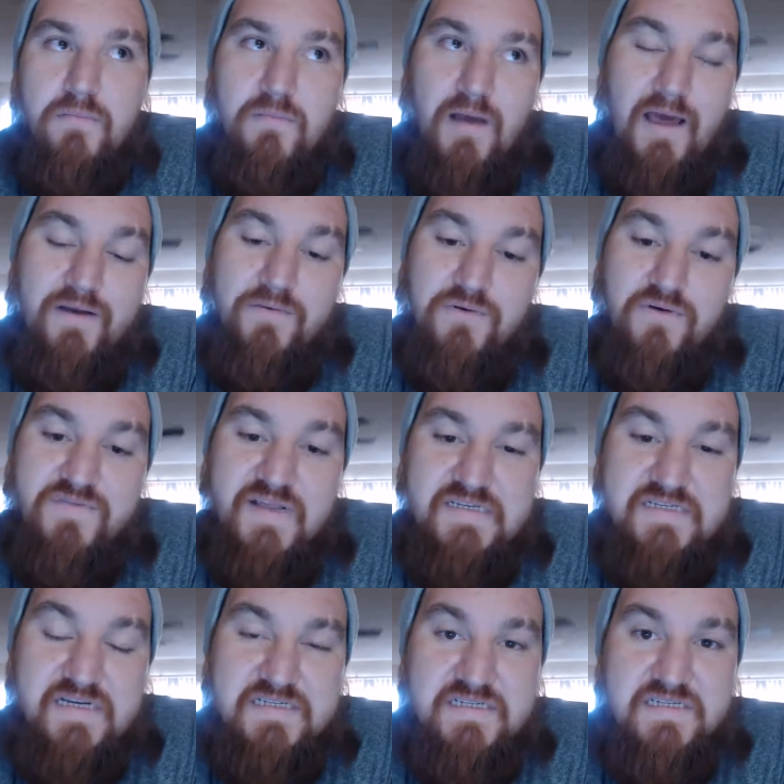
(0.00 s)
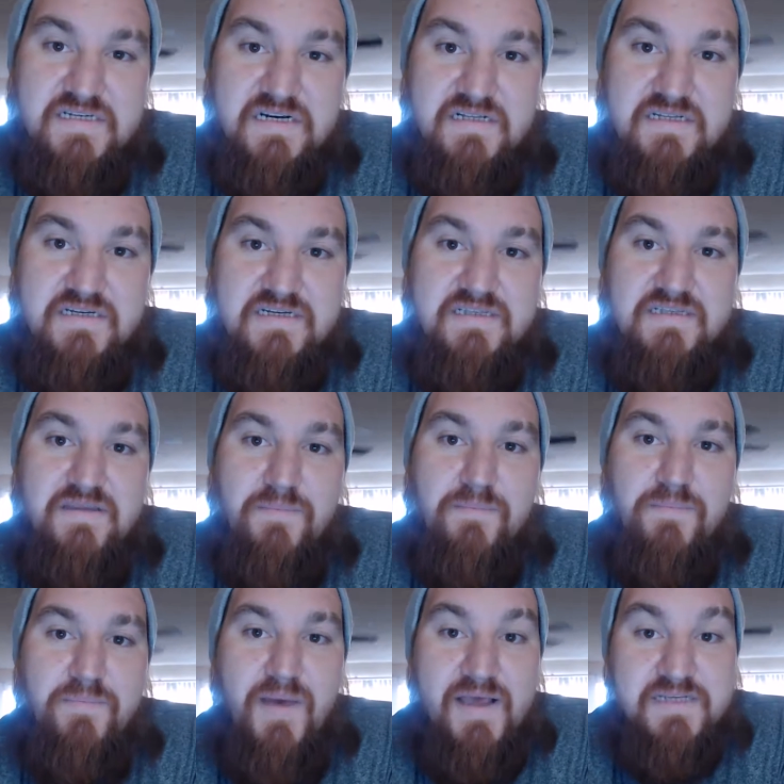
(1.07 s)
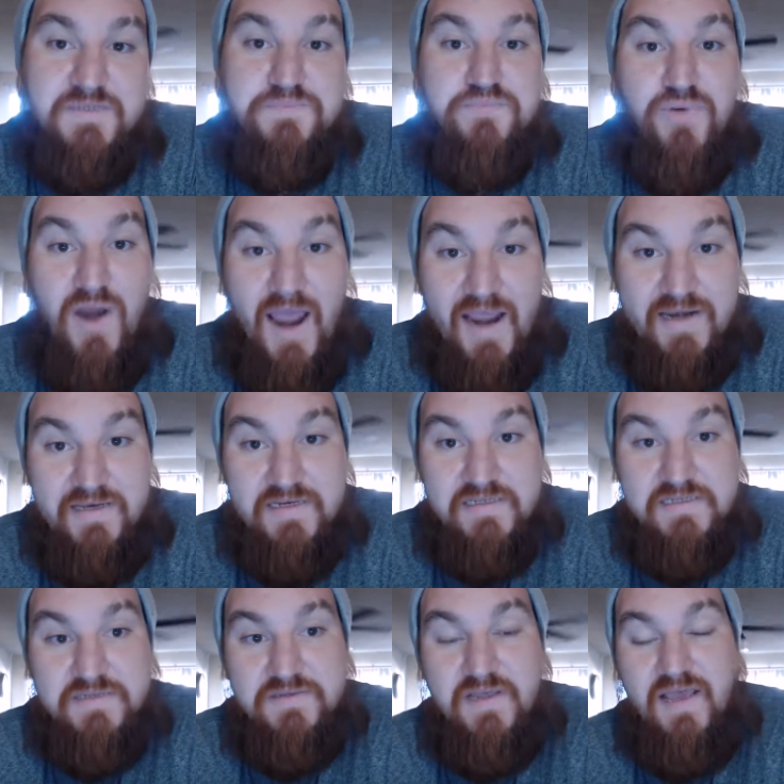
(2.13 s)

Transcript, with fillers: I don't know if that's necessarily the best practice.